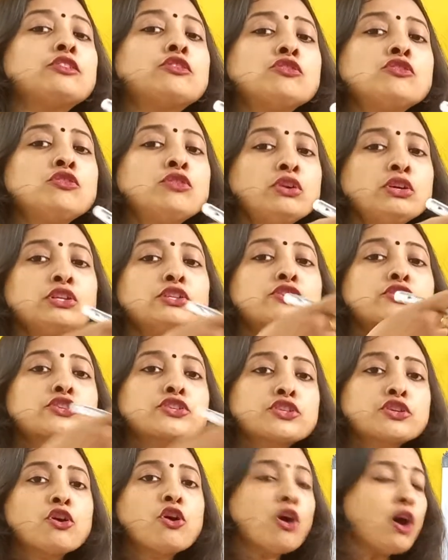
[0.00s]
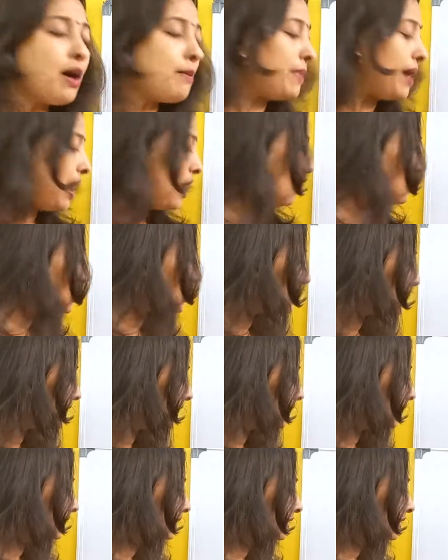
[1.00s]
to show about